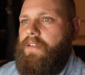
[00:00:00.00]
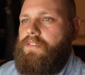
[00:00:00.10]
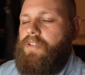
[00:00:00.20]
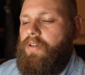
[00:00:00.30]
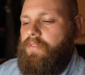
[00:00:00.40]

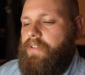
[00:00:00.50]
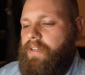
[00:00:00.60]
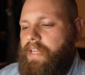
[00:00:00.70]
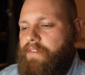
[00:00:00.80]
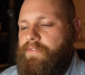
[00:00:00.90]
So,
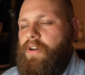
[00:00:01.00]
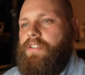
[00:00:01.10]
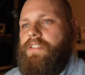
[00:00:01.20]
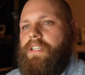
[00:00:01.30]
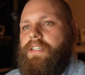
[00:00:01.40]
that
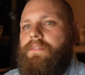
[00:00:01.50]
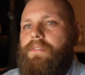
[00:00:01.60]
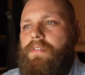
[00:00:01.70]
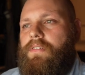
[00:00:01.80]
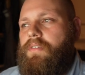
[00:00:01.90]
first thing,
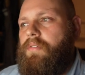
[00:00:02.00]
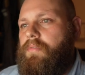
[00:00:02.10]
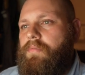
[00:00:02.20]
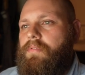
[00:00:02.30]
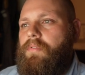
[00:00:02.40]

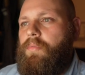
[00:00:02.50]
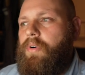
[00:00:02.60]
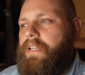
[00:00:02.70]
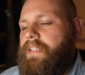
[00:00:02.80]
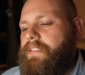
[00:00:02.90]

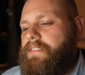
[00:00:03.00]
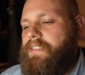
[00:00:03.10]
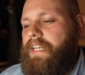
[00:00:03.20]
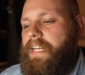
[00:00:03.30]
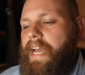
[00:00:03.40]
what is
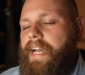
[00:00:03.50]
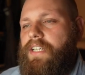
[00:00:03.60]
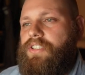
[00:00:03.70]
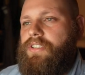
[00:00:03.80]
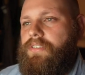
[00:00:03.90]
an
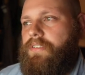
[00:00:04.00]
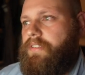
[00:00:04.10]
action?